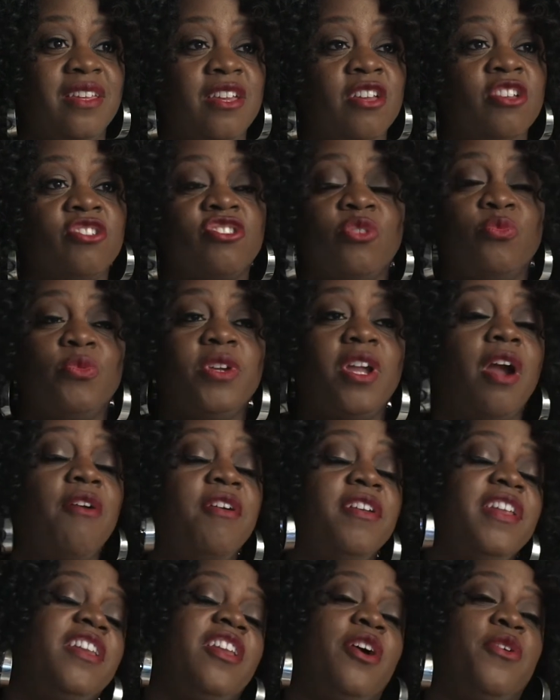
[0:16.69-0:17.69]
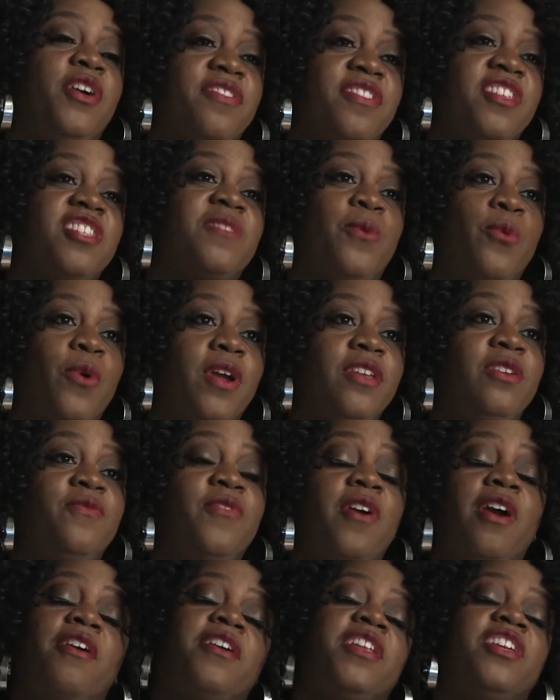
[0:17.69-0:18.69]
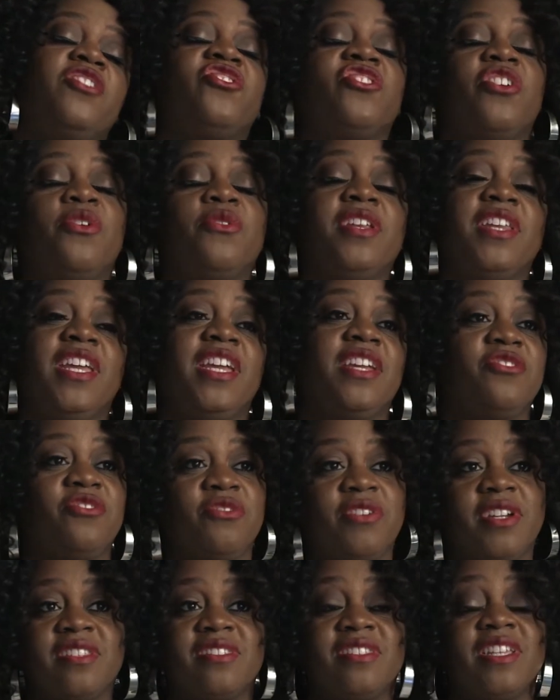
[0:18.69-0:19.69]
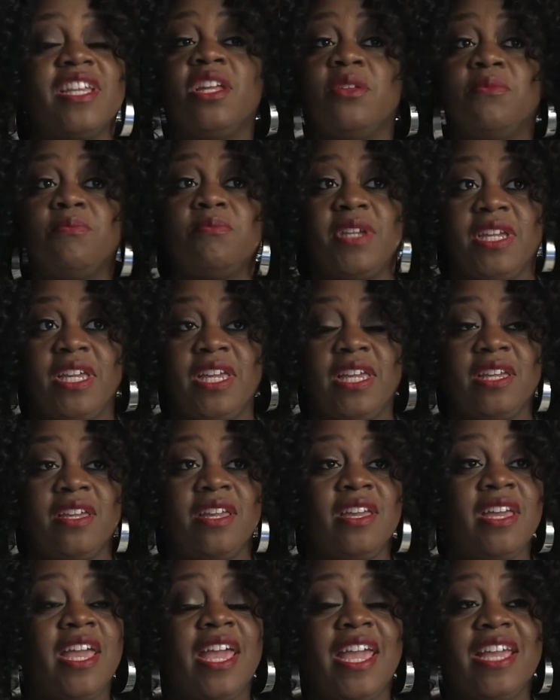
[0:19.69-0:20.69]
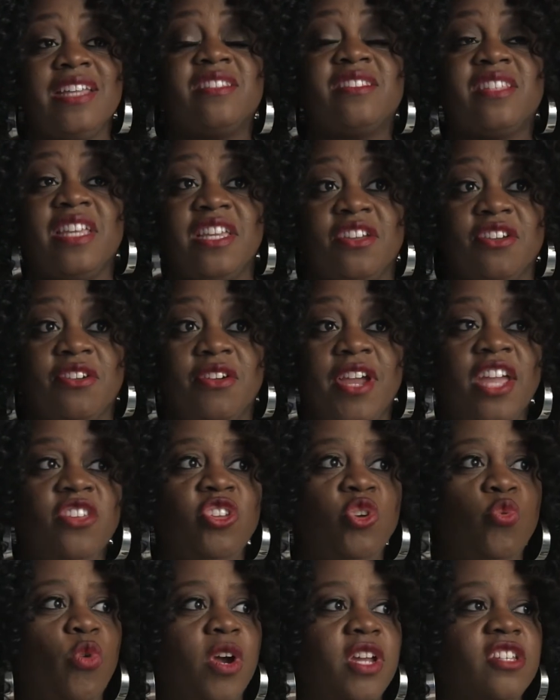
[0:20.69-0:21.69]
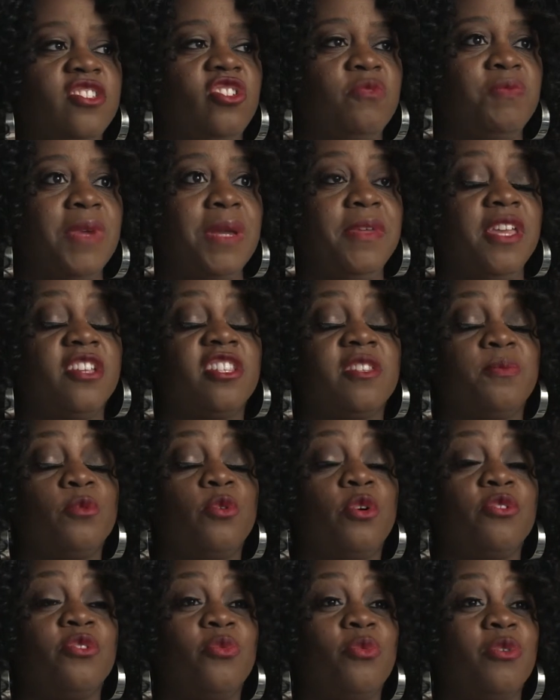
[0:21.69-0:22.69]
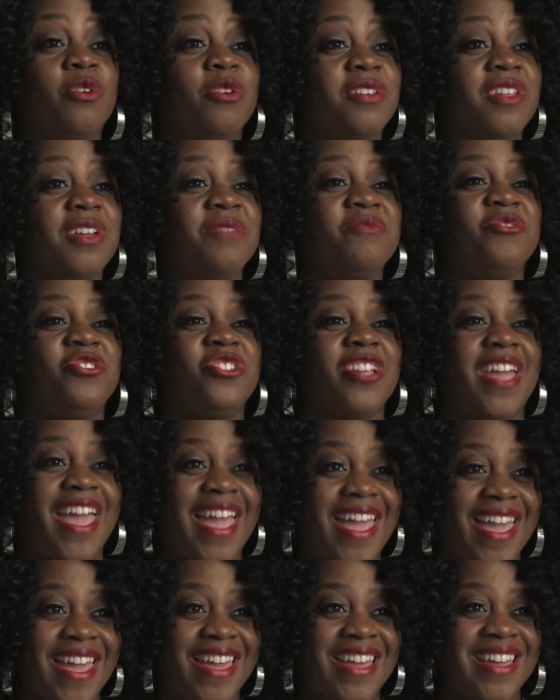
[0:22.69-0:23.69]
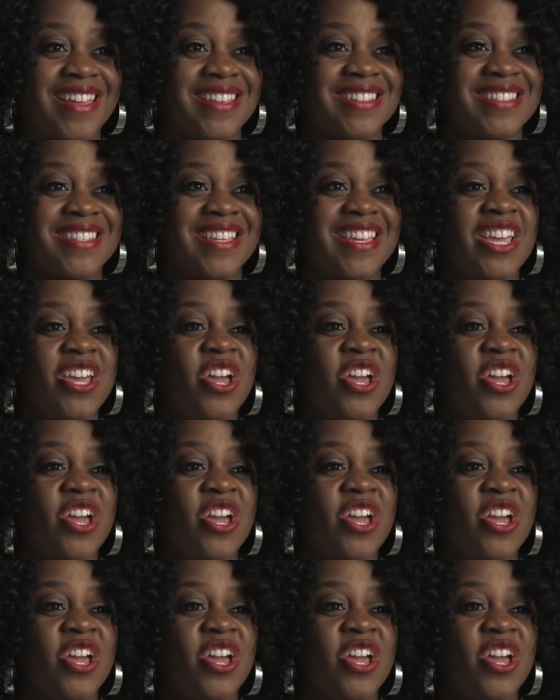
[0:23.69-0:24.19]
So we already know at this point you've already shown an interest in being a singer and you want to maybe explore the world of jazz.